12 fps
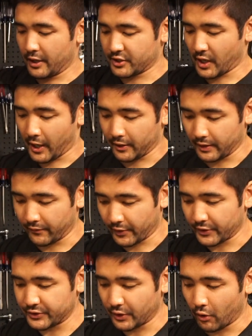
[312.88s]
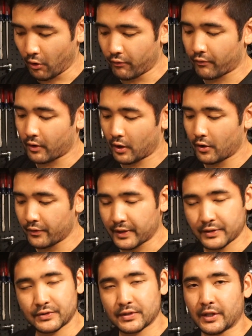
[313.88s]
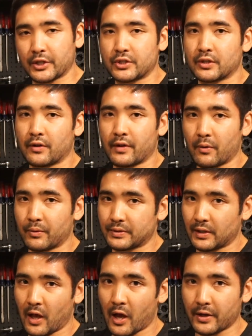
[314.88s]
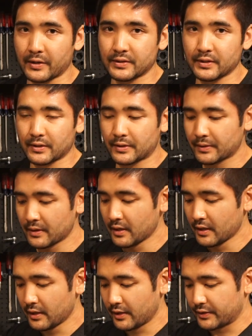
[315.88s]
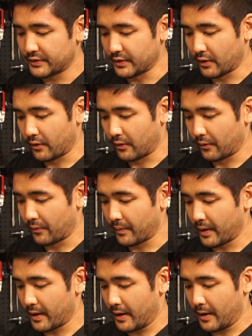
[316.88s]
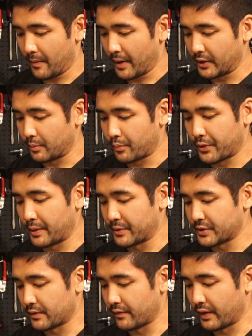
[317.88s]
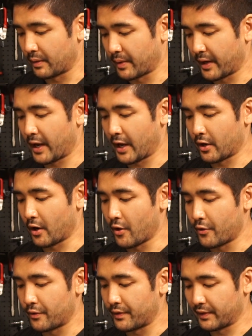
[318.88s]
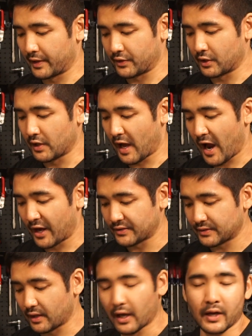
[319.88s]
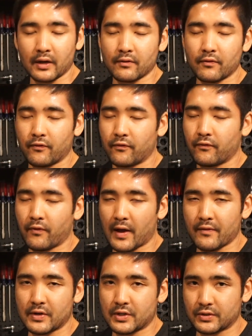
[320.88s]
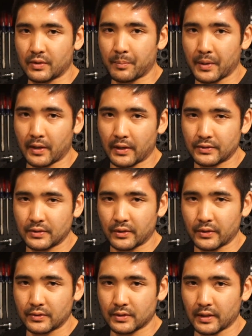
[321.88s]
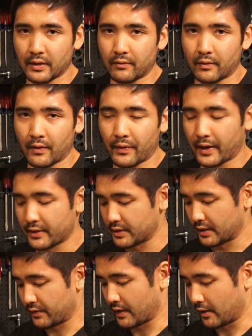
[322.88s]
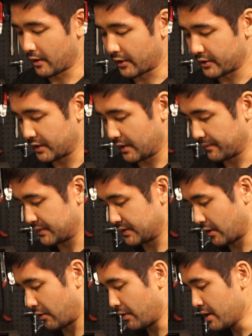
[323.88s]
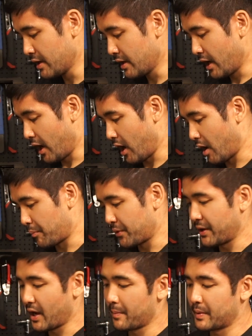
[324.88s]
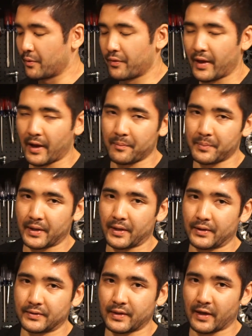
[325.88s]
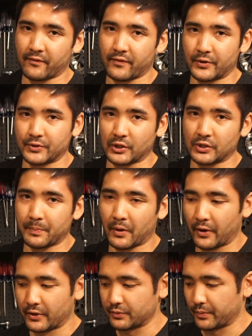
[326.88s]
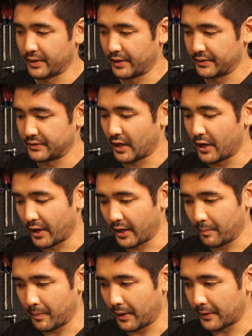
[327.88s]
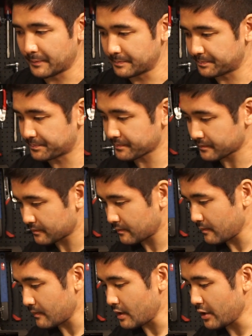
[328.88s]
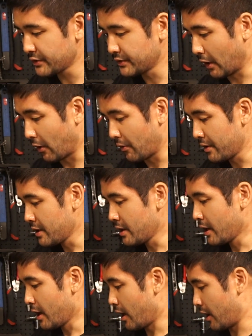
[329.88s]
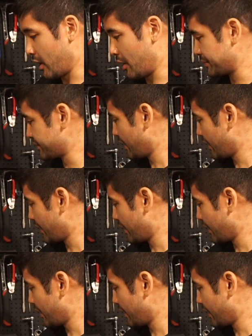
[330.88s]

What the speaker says: tire lever. So overall, the installation on that was a lot easier. So I did pretty much everything by hand, other than like the last like 5 inches of bead. I still use a lever on that to get that locked in. So I'm pretty happy with that, because that first experience was a nightmare. So so